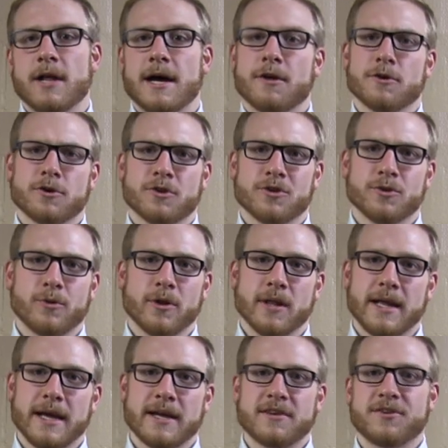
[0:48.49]
I'll include a
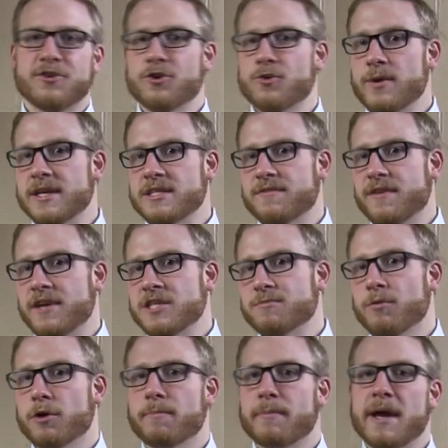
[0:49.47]
link to his
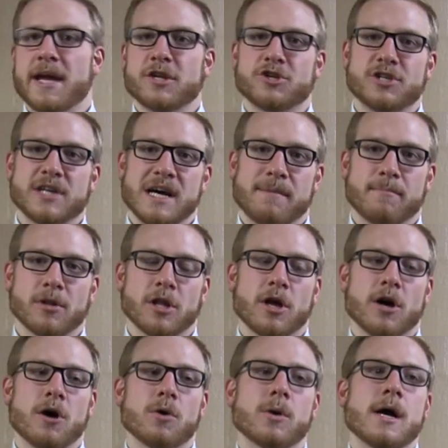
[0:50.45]
Facebook page down
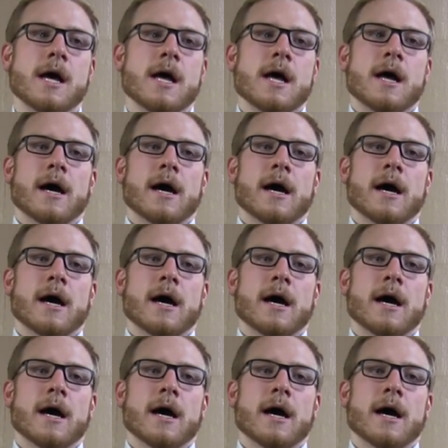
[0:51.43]
below.